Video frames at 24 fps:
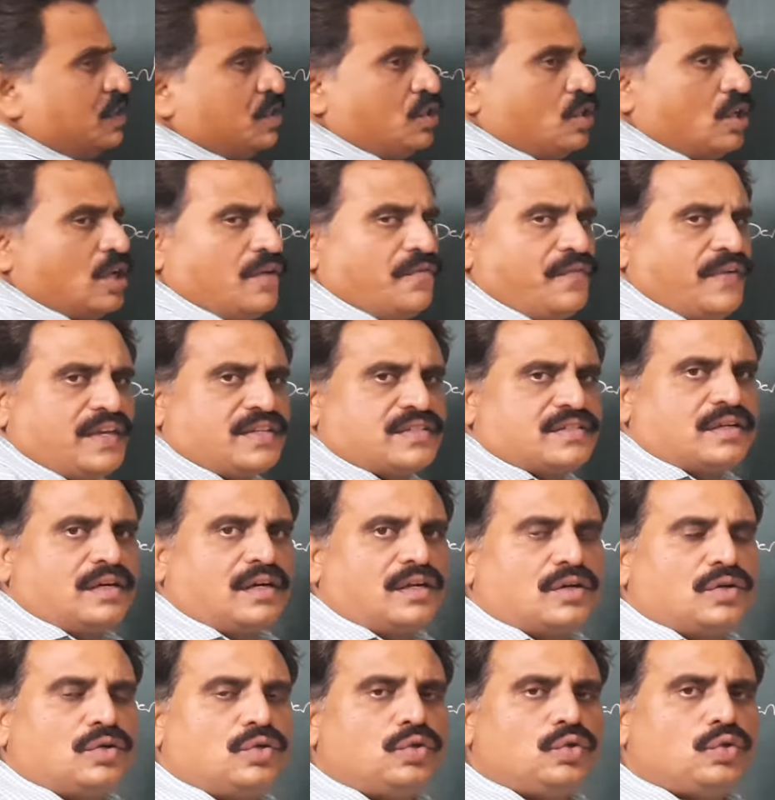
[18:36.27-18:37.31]
g of x
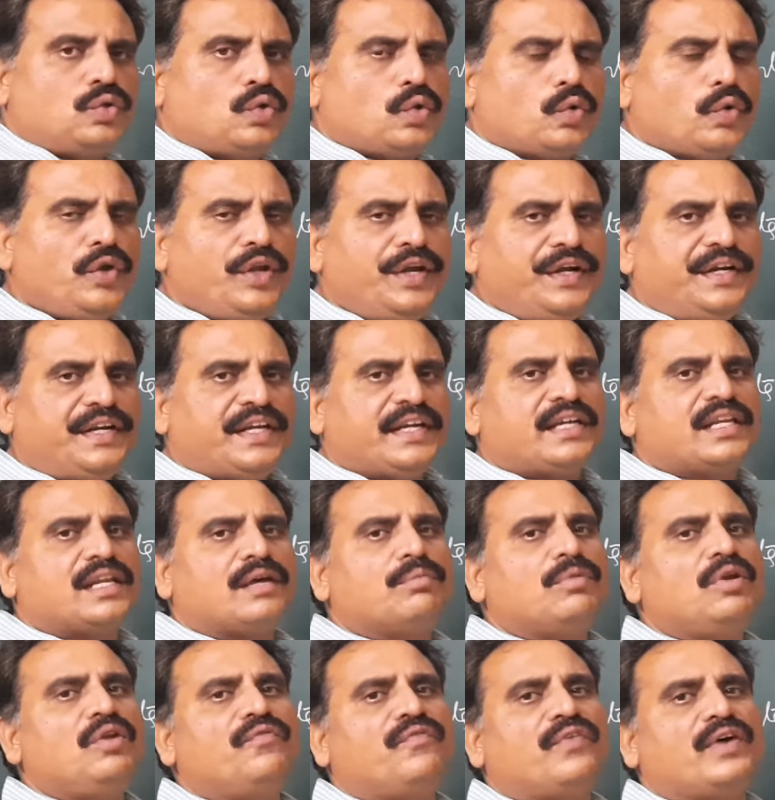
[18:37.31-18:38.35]
are two
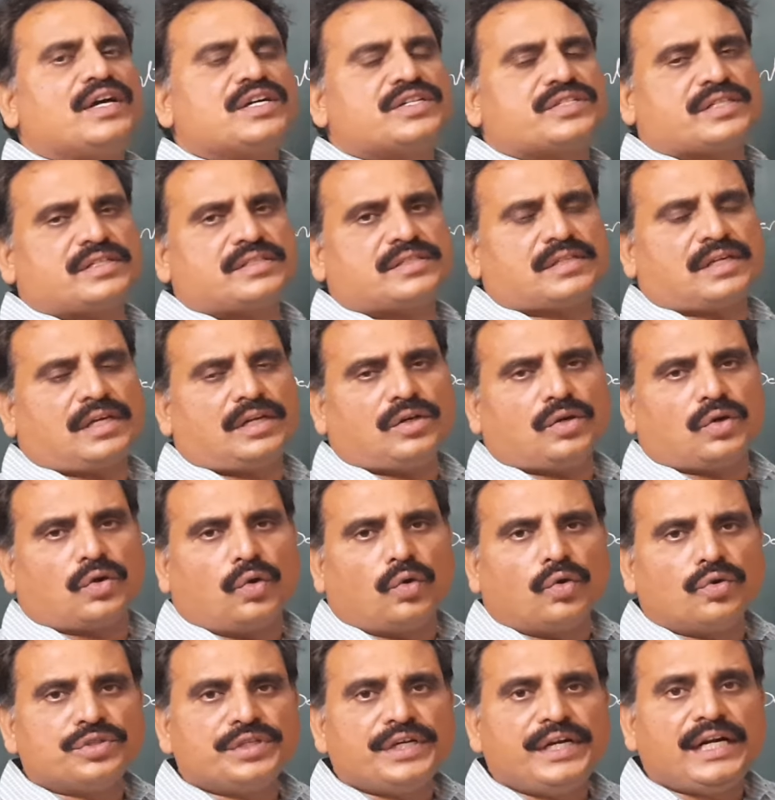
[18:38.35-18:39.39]
integrable functions from
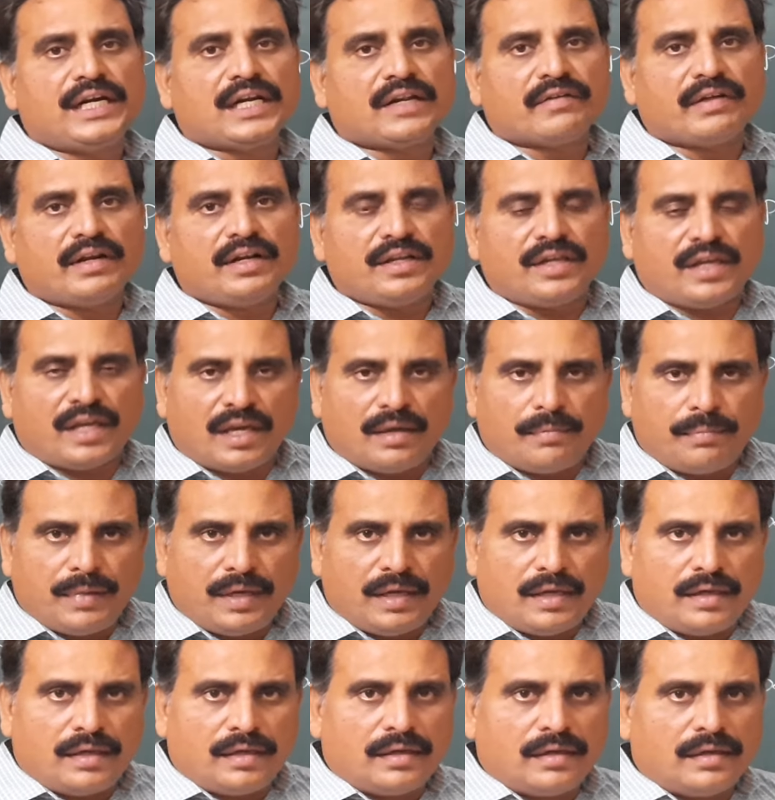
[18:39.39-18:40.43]
closed interval a
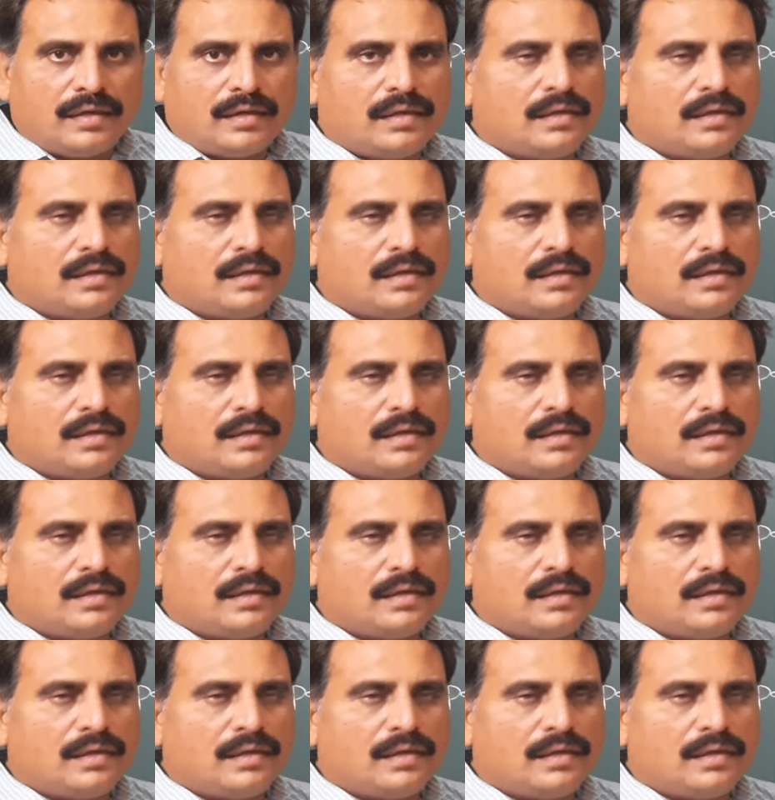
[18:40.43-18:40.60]
b,